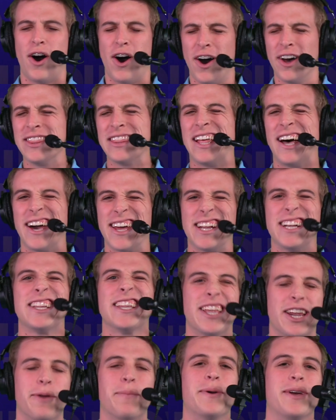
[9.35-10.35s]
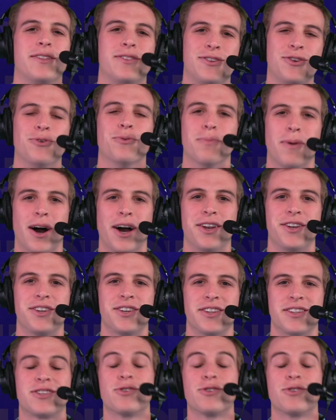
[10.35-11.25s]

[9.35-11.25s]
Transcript: online a little bit too much.